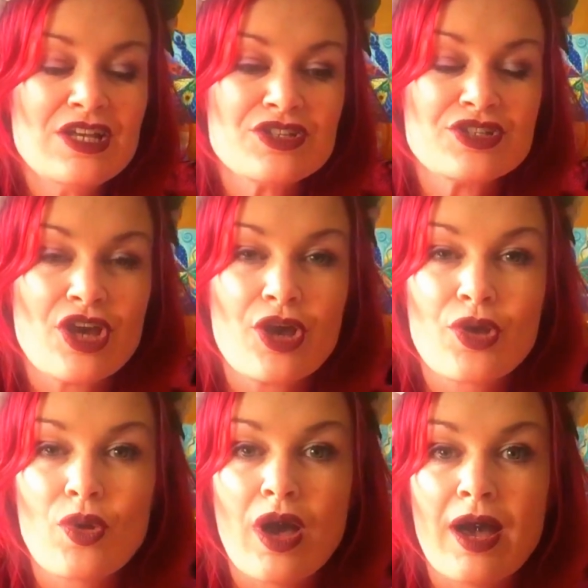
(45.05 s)

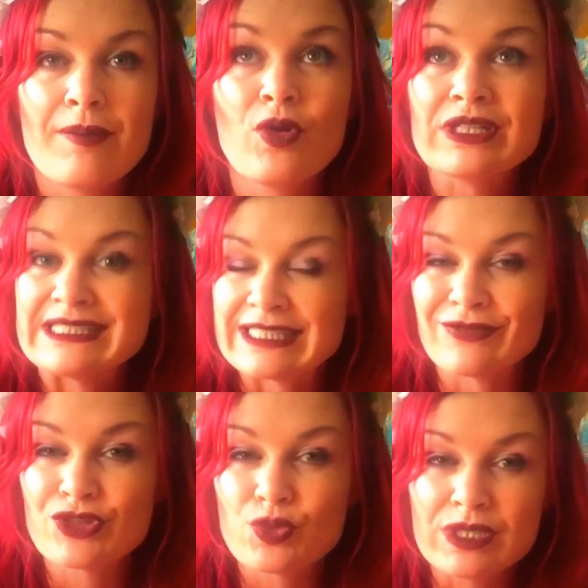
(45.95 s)
So um, August the
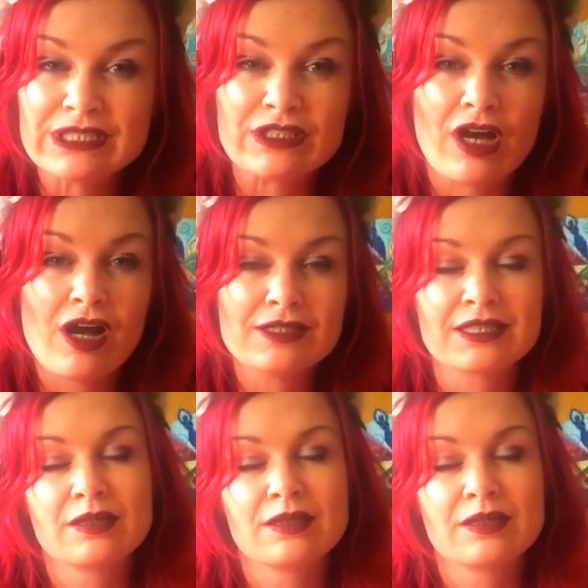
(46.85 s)
7th we start